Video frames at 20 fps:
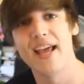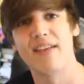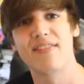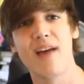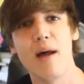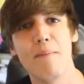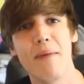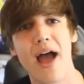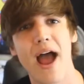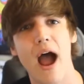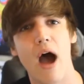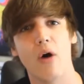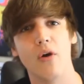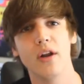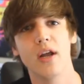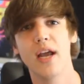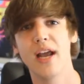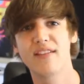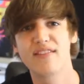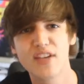this, I'm out!
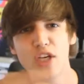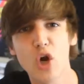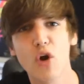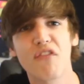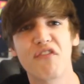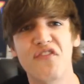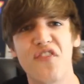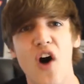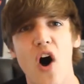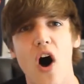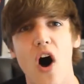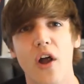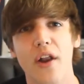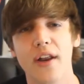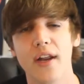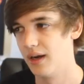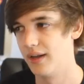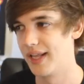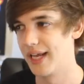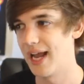It's your
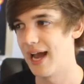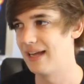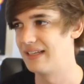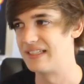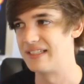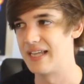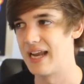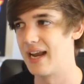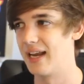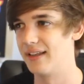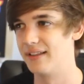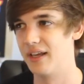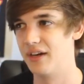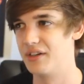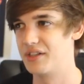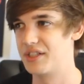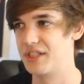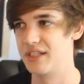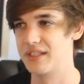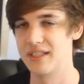fault! And the guy standing
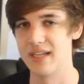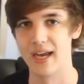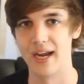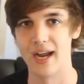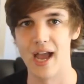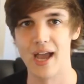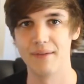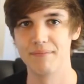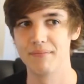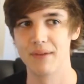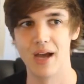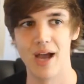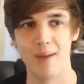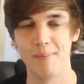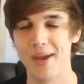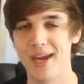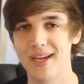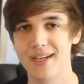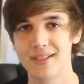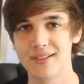there is just like, I
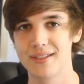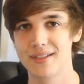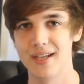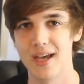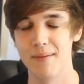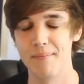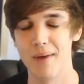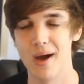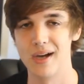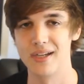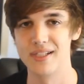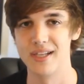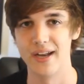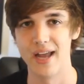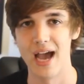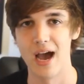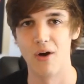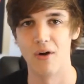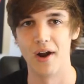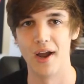make 10 bucks an
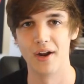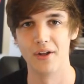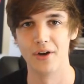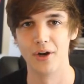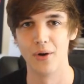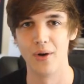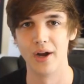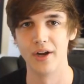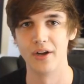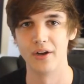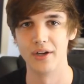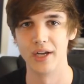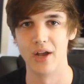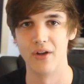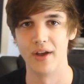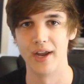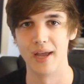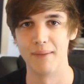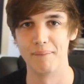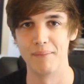hour, I don't know why you're
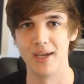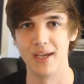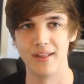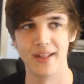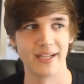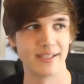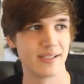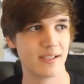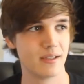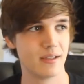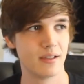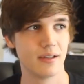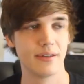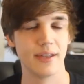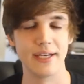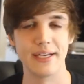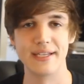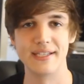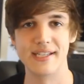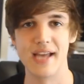yelling at me, that's
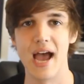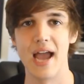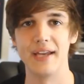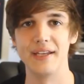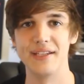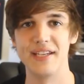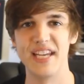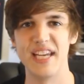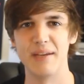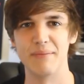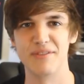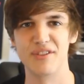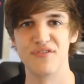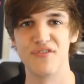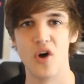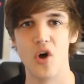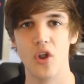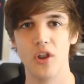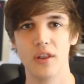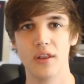the design team's
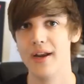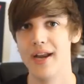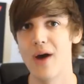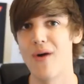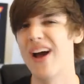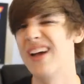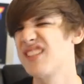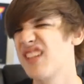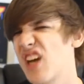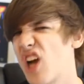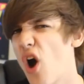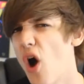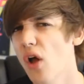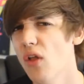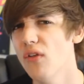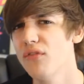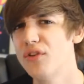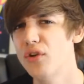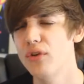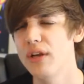fault. Now, as a
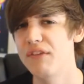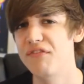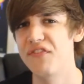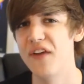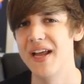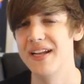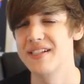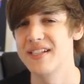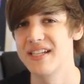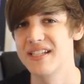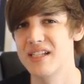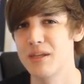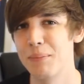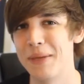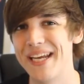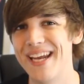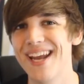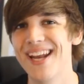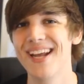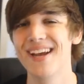Call of Duty fan since the
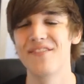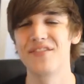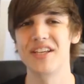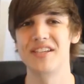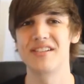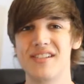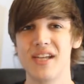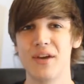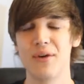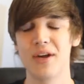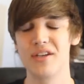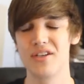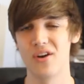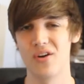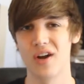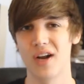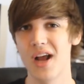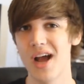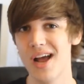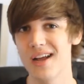beginning series
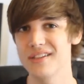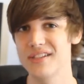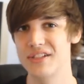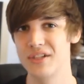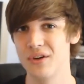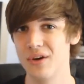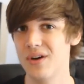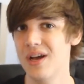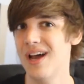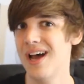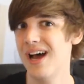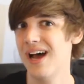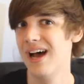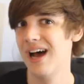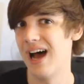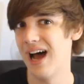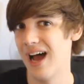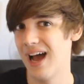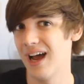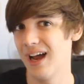on console,
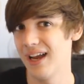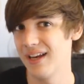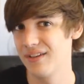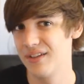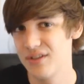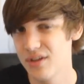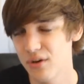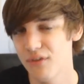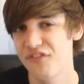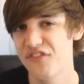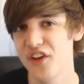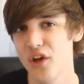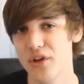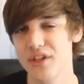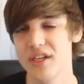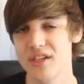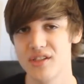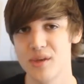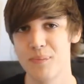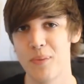I do
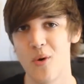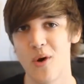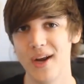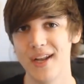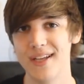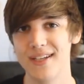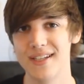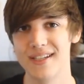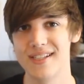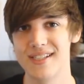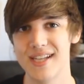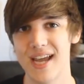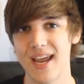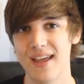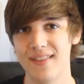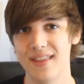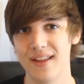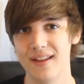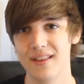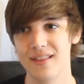feel disappointed to
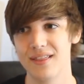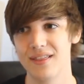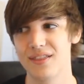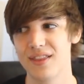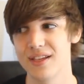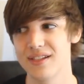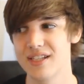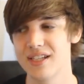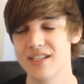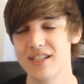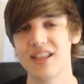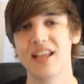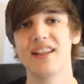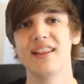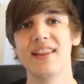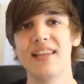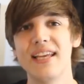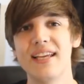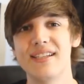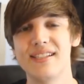say that this is the
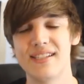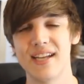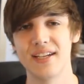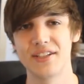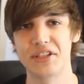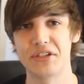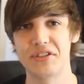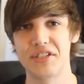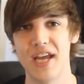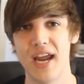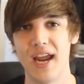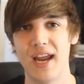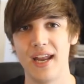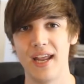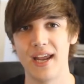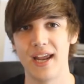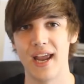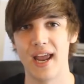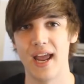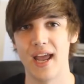least
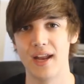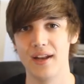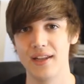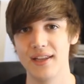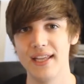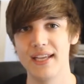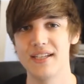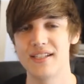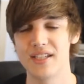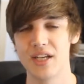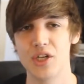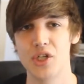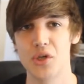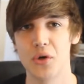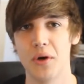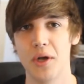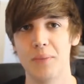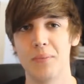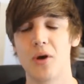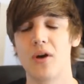entertaining and least
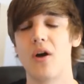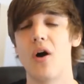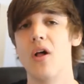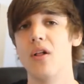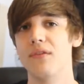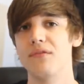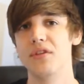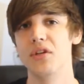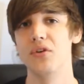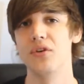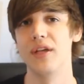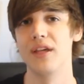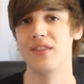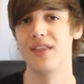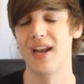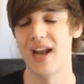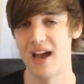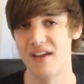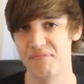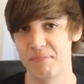enjoyable Call of Duty
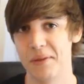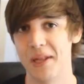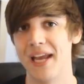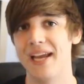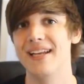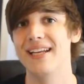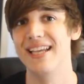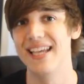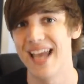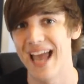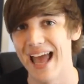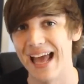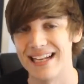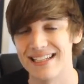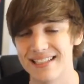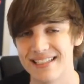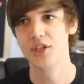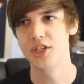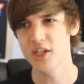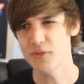that I've played yet.
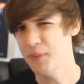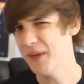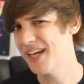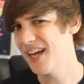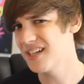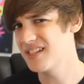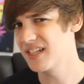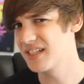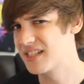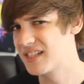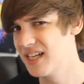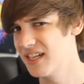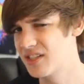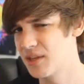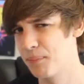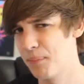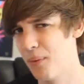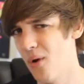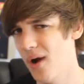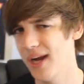Just because it's
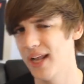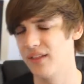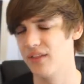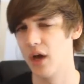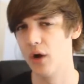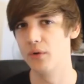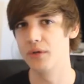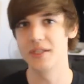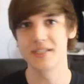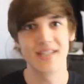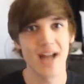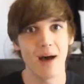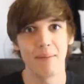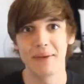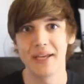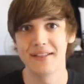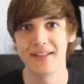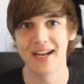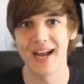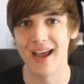disappointing though does not
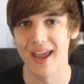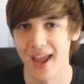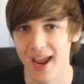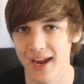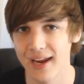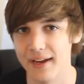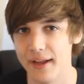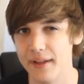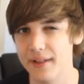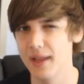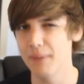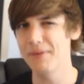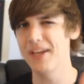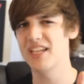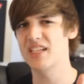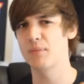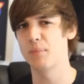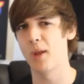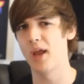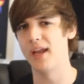mean that I hate it. Let me
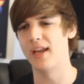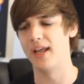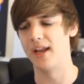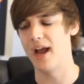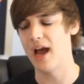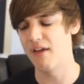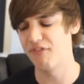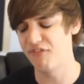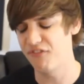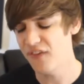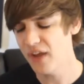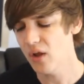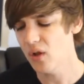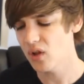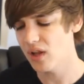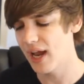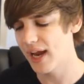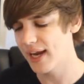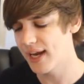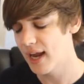explain it. I
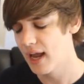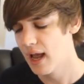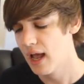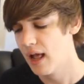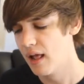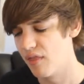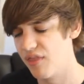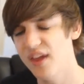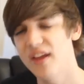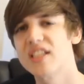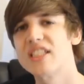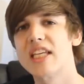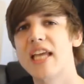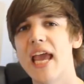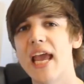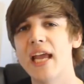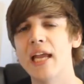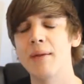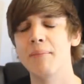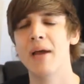feel like this
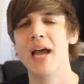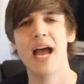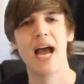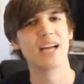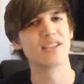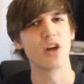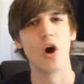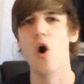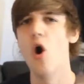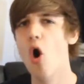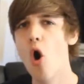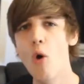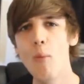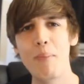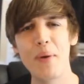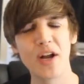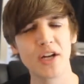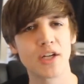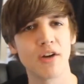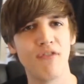game has a whole
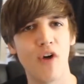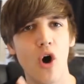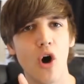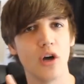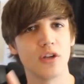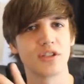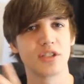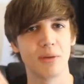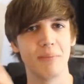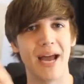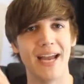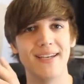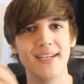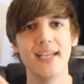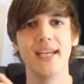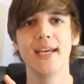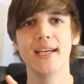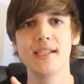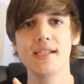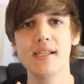bunch of awesome
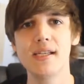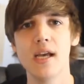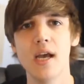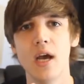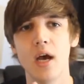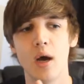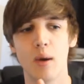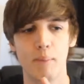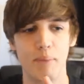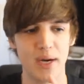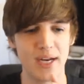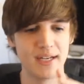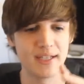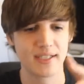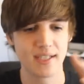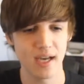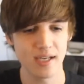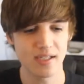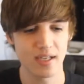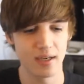ideas, but
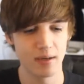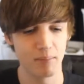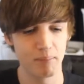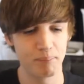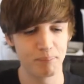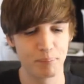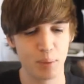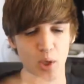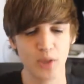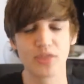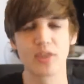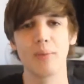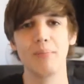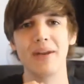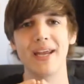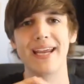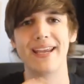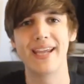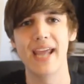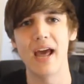it doesn't put
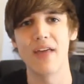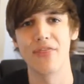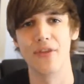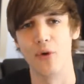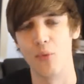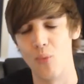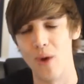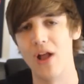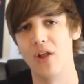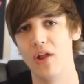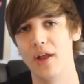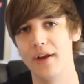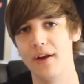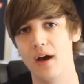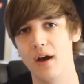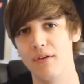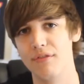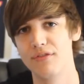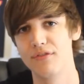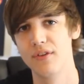them together well
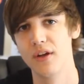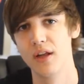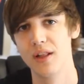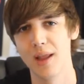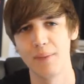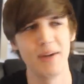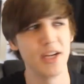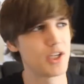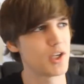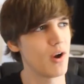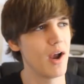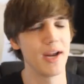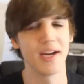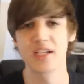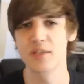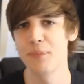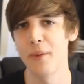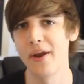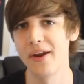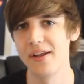enough. Let me try and
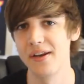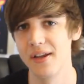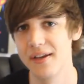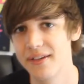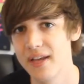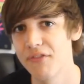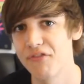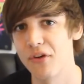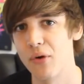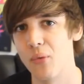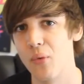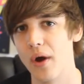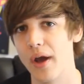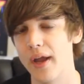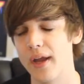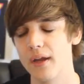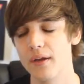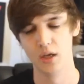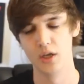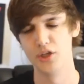explain it in a different
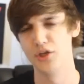way.